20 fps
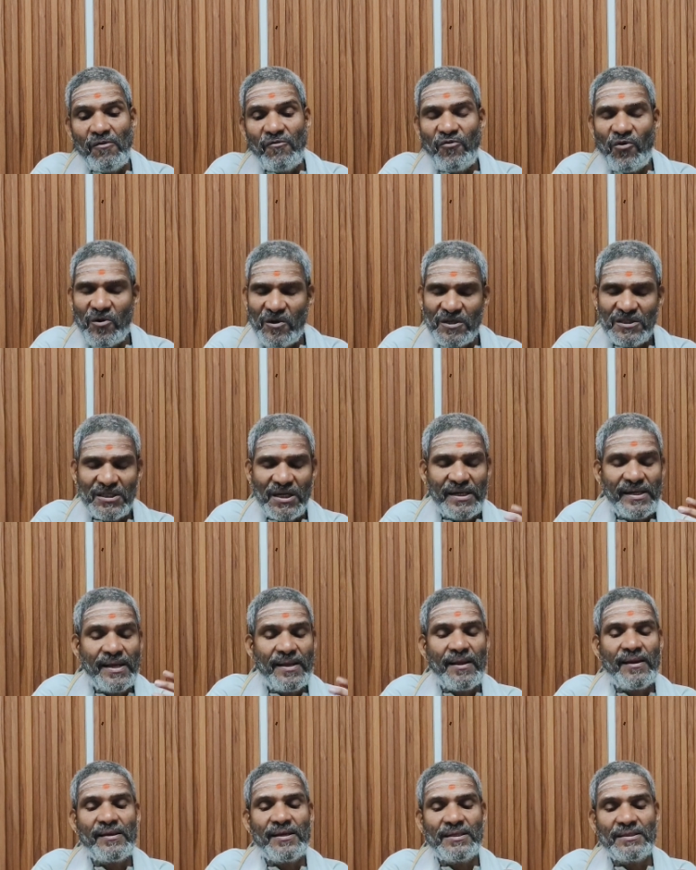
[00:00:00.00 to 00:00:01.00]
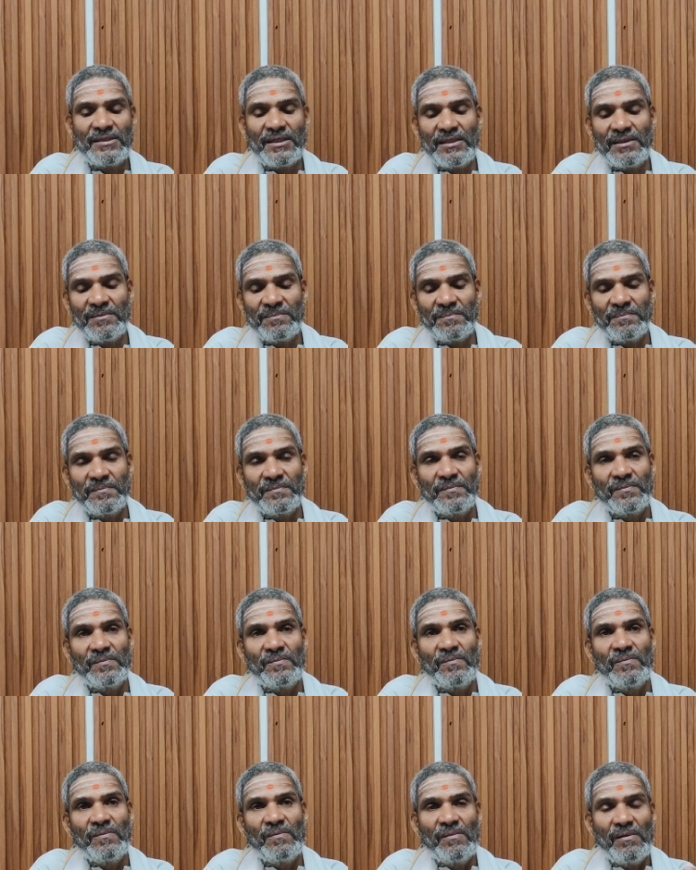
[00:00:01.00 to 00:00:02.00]
focus on agriculture,
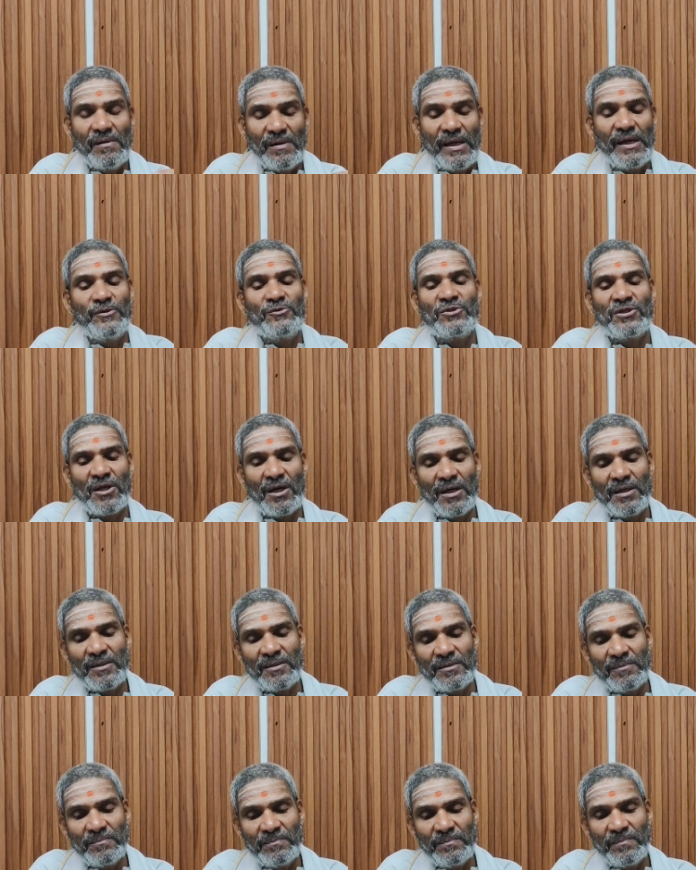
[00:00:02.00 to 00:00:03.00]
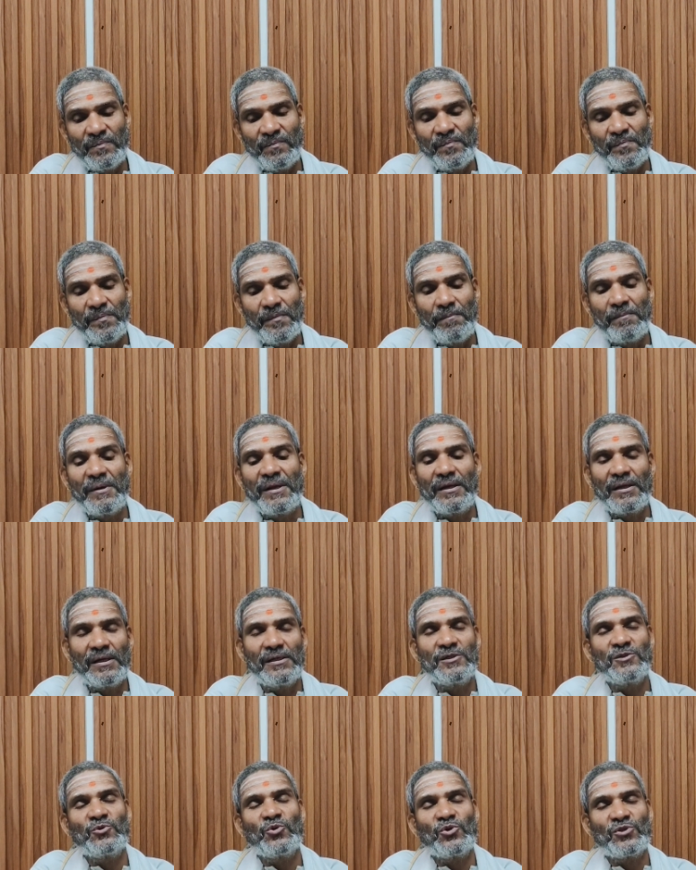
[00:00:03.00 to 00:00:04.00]
livestock, mineral
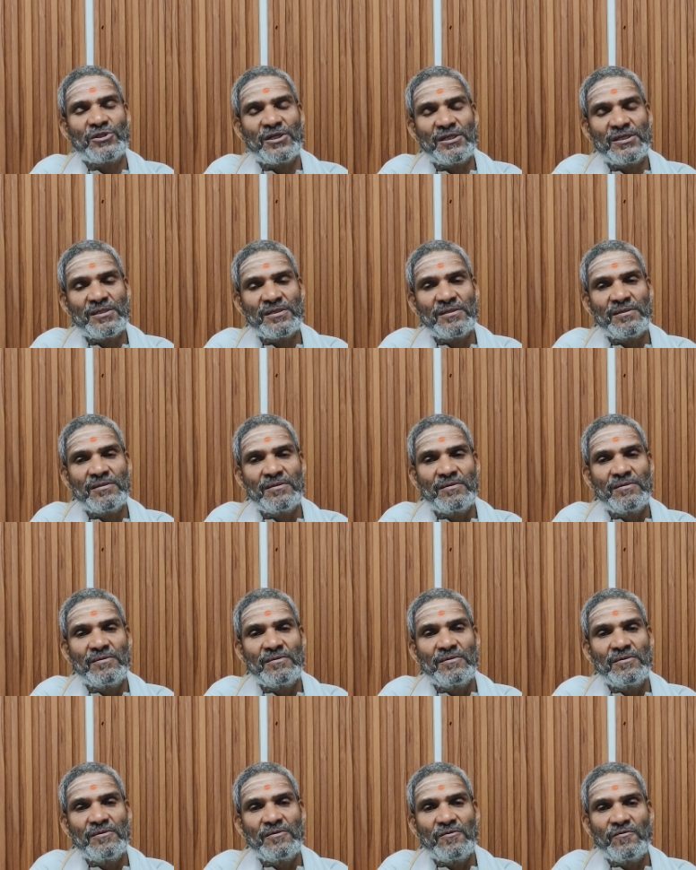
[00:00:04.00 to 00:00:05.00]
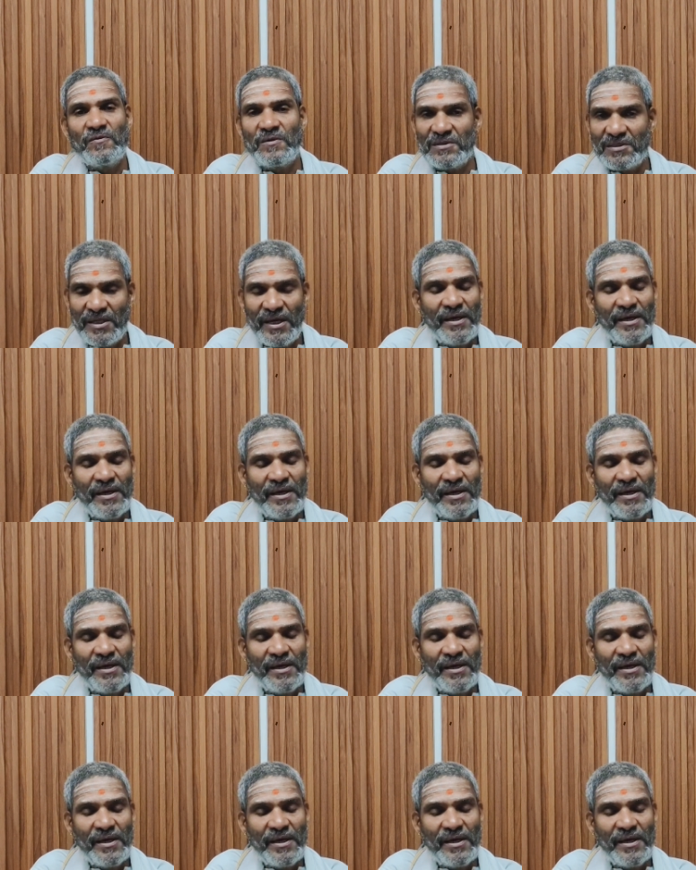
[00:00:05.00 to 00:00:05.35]
resources was